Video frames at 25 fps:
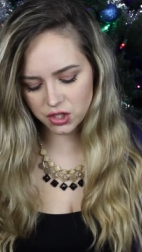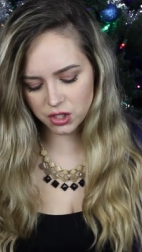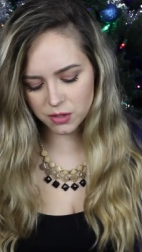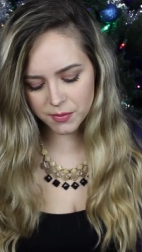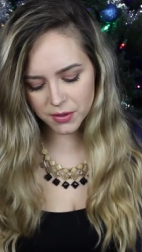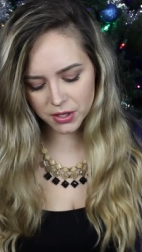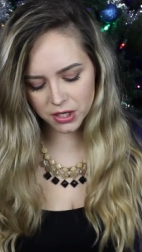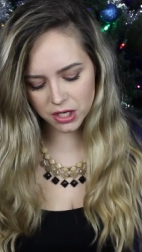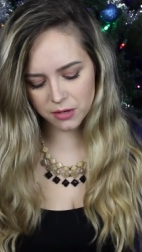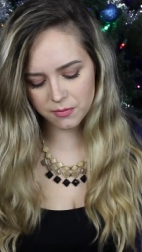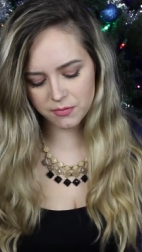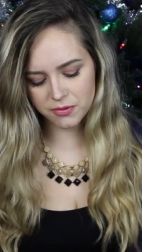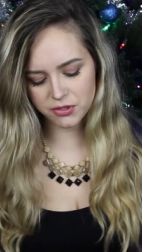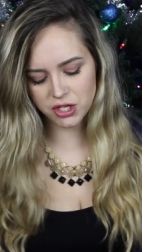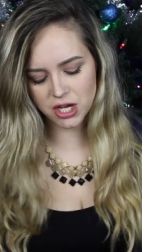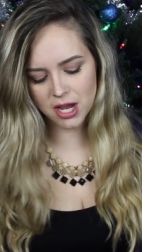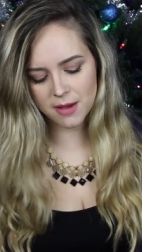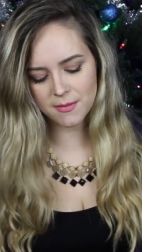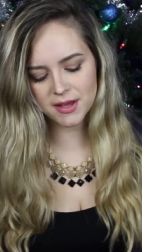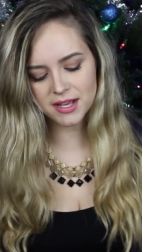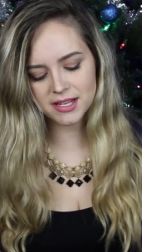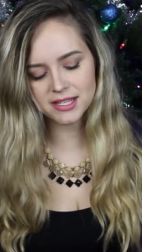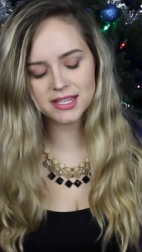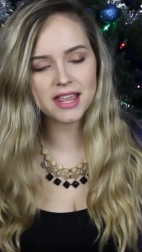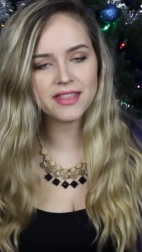super cute
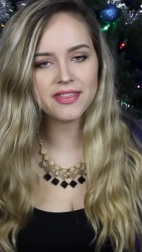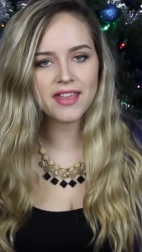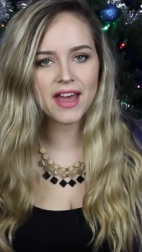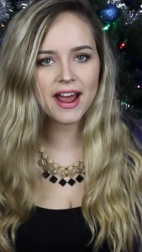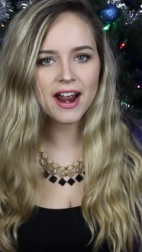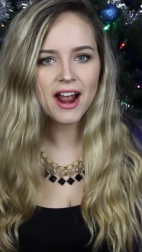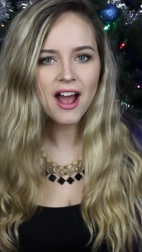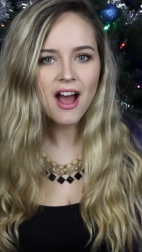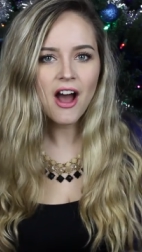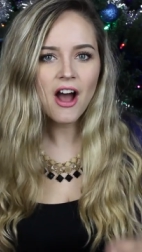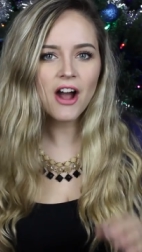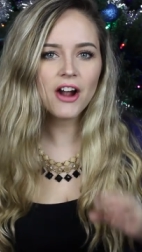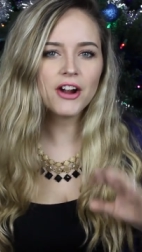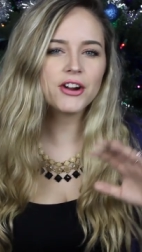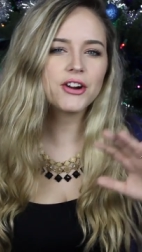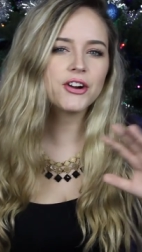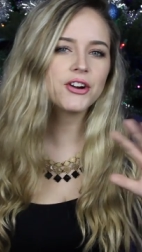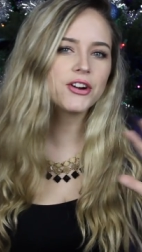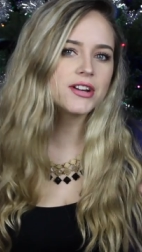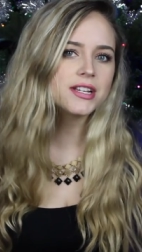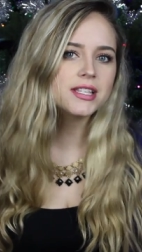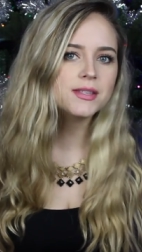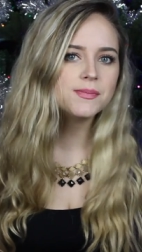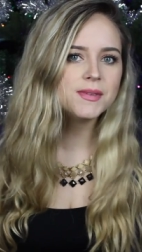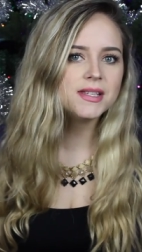pajamas that are
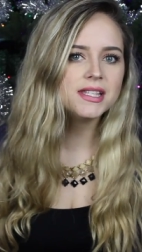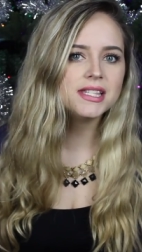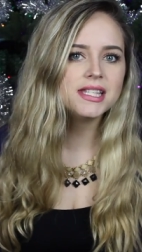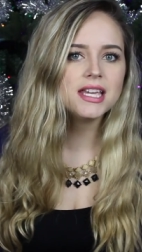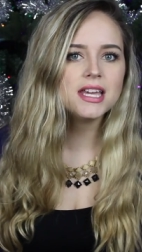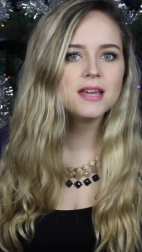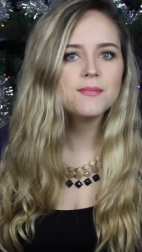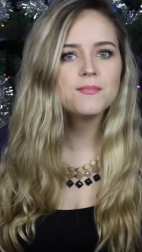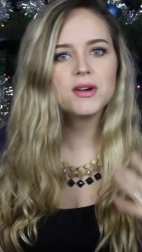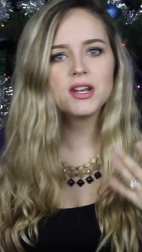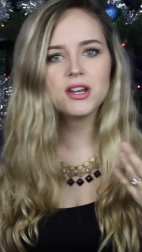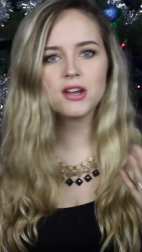Christmassy,